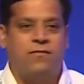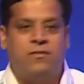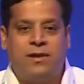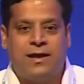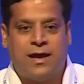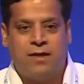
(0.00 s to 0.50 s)

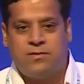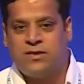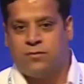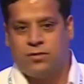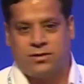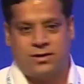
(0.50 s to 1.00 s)
made
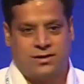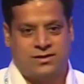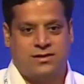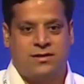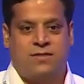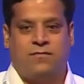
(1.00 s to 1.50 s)
IEPs for the
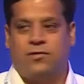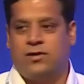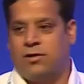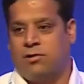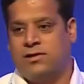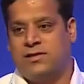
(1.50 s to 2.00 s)
kids, for
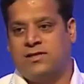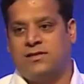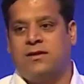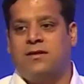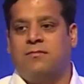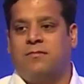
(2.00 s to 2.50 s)
the adolescents,
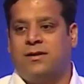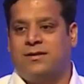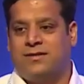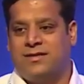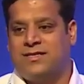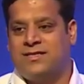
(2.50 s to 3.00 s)

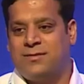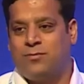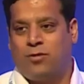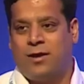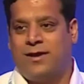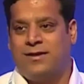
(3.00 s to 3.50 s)
but this is a
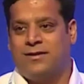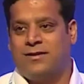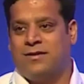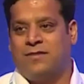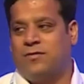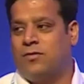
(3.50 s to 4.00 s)
point,
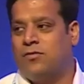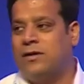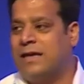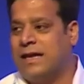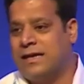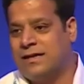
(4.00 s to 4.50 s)
we
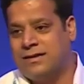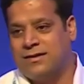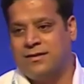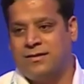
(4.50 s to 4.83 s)
don't take it.